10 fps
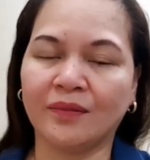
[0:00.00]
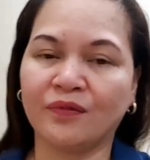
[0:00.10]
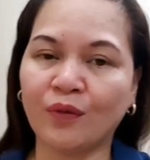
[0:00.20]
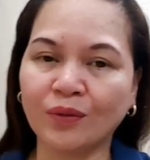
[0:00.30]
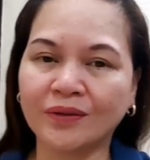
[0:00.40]

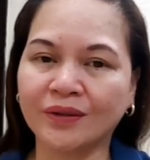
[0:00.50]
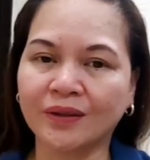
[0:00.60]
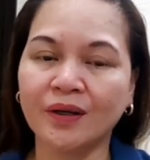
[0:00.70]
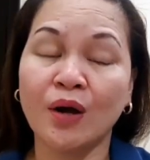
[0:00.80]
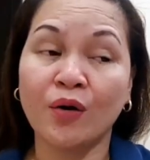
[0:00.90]

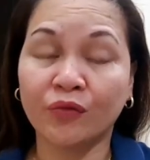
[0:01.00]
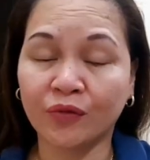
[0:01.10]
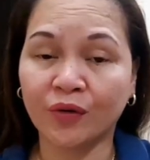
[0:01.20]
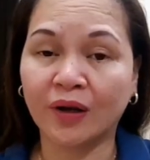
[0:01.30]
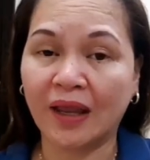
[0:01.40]
folder
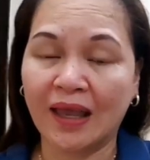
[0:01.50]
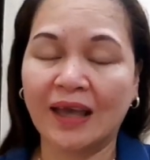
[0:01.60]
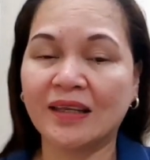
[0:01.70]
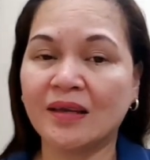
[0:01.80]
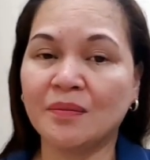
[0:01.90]
for
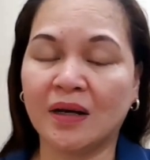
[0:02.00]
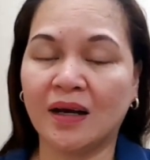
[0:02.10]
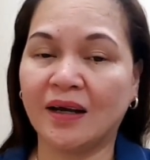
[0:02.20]
any